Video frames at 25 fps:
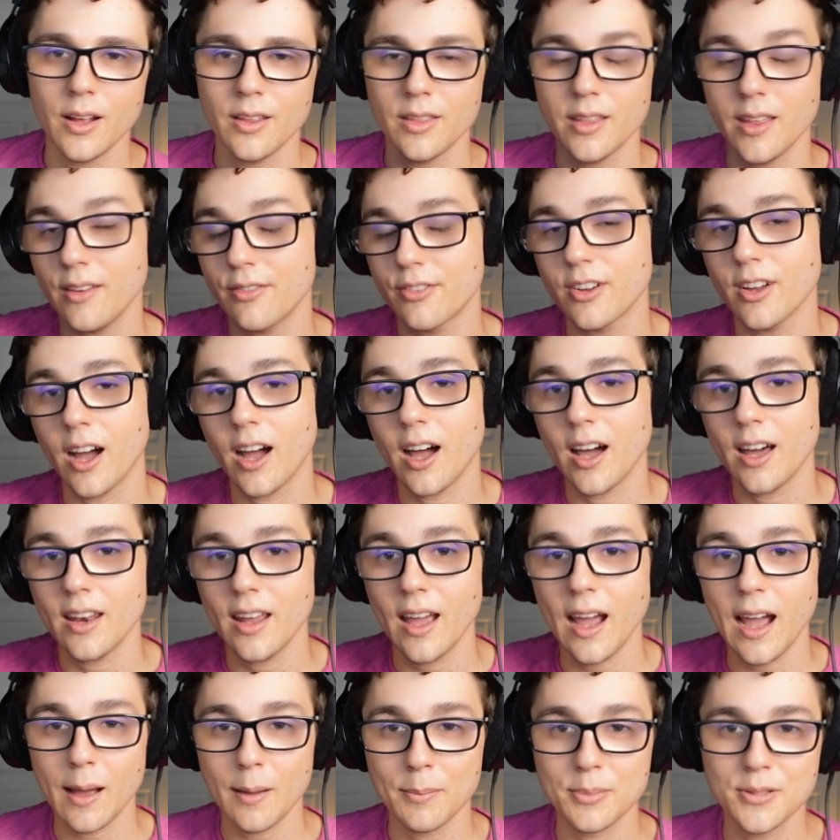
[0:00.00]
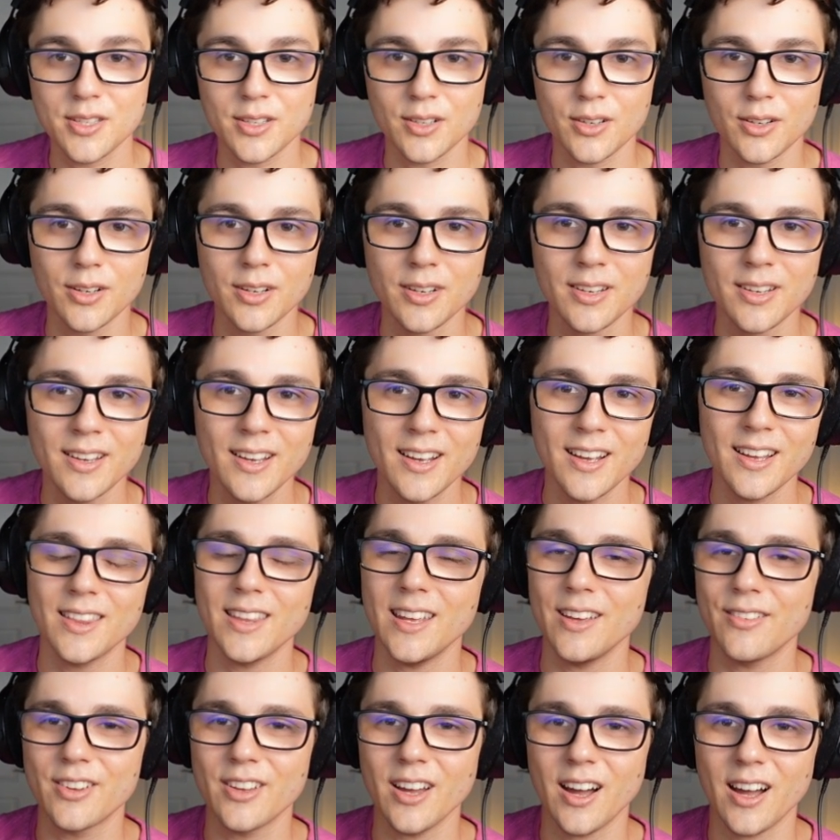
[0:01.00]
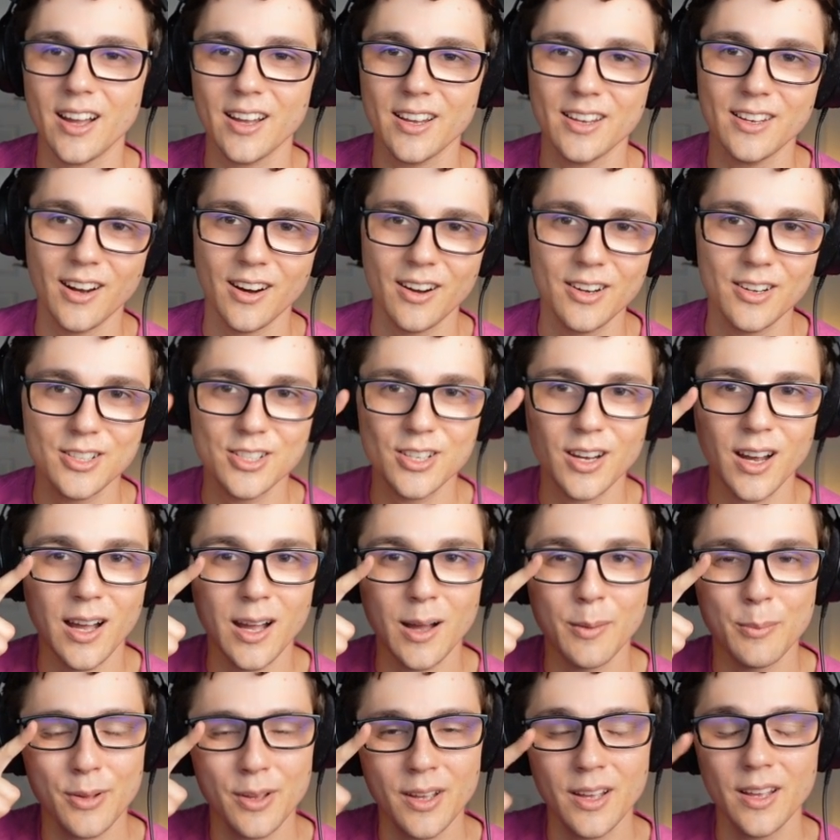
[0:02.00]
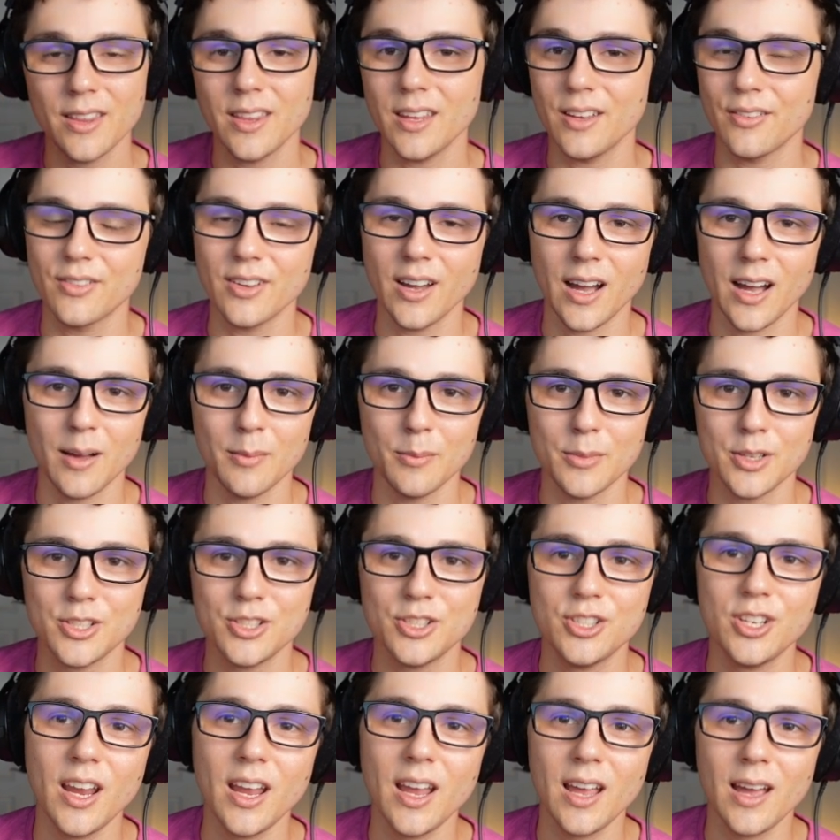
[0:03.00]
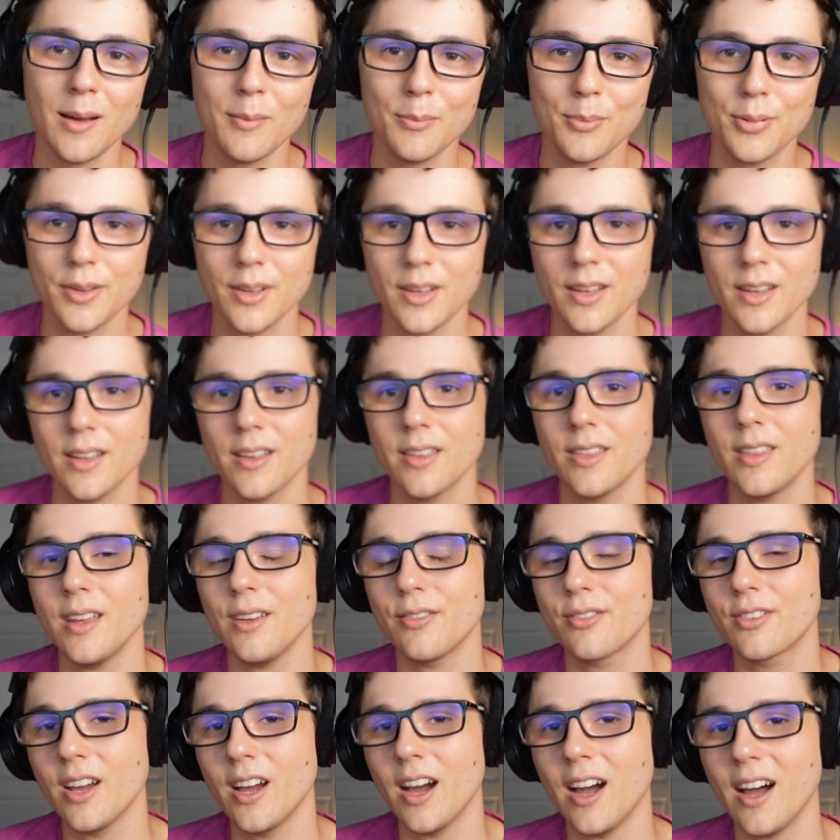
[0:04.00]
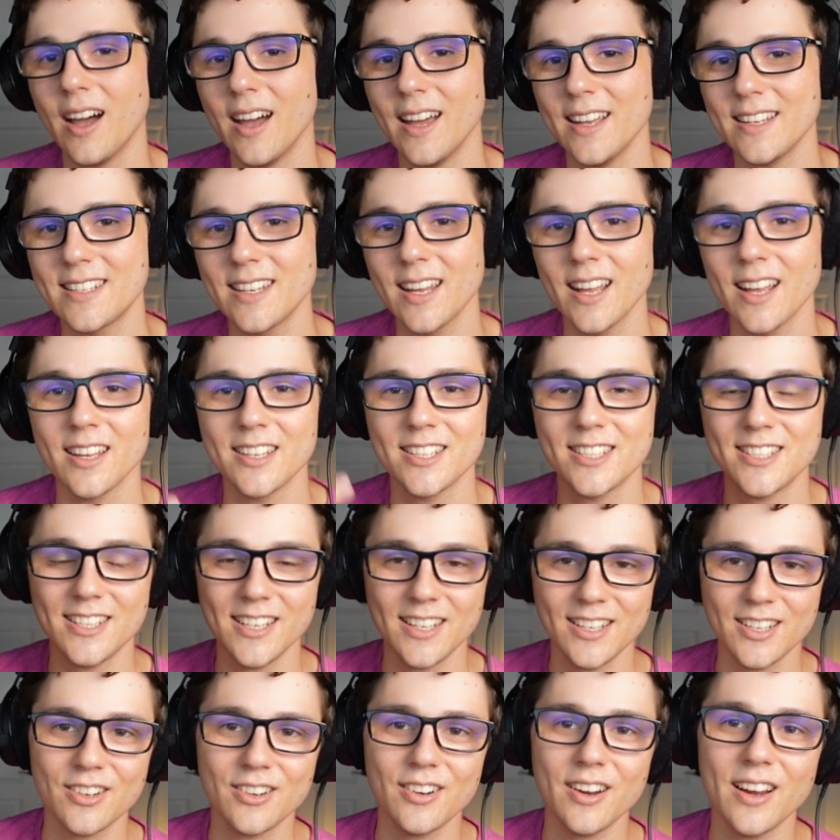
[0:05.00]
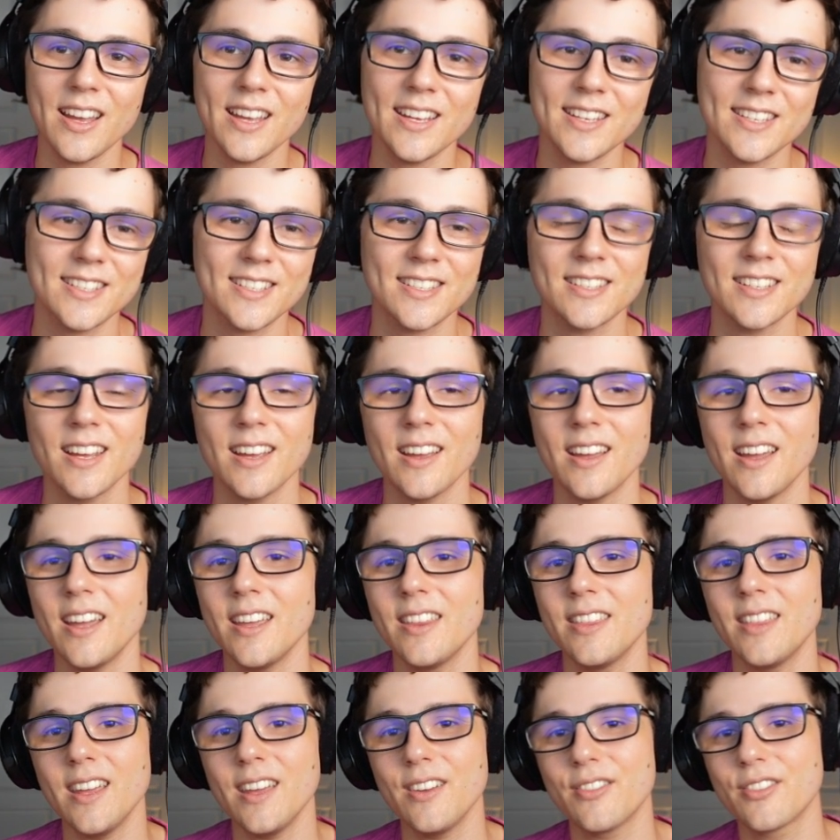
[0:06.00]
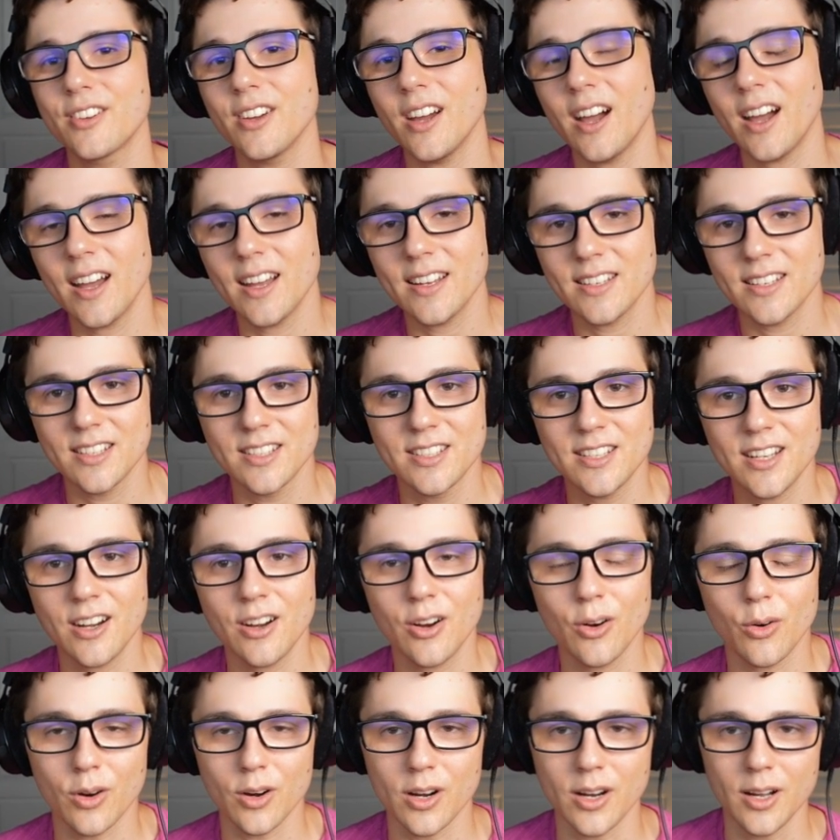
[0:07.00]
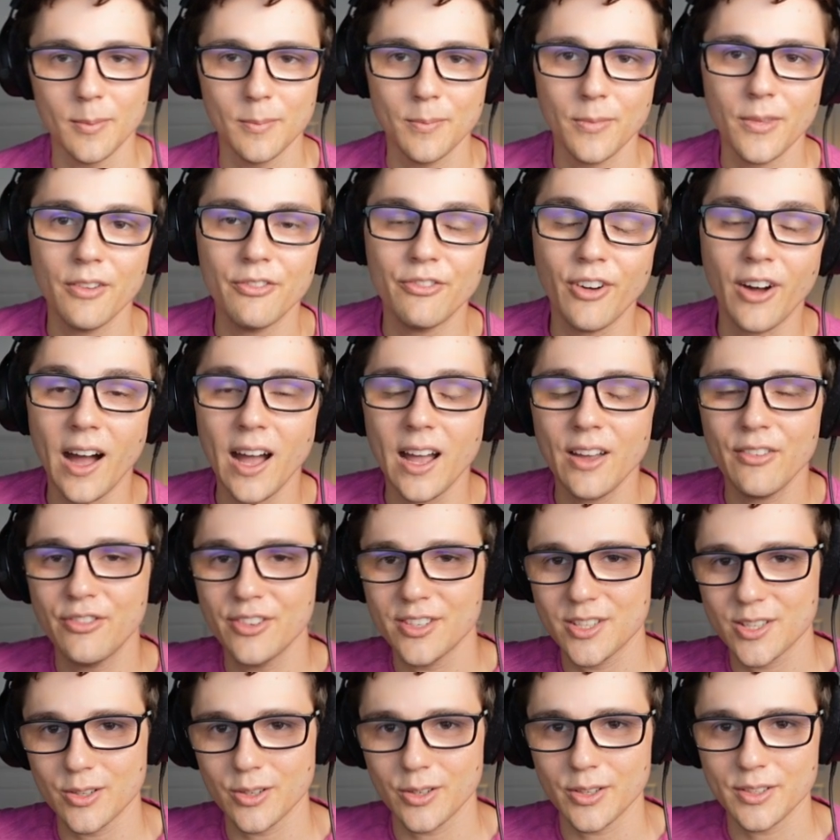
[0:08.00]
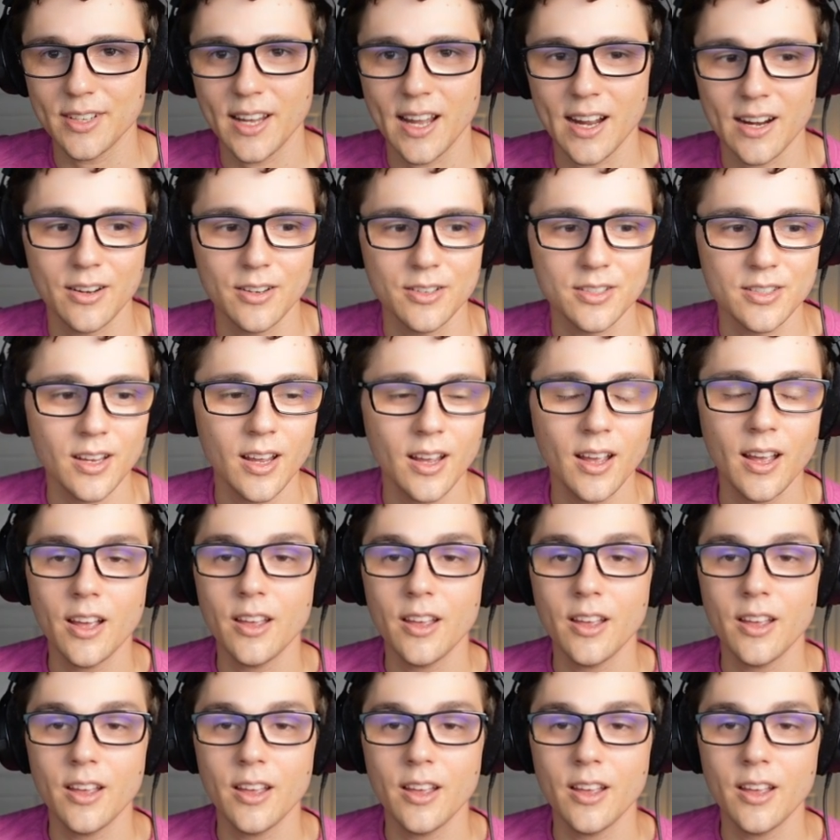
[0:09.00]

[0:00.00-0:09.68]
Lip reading: They've got Absol, they've got Garchomp, they've got Machamp, they've got Cinderace, and they've got Zeraora. 5 physical attackers.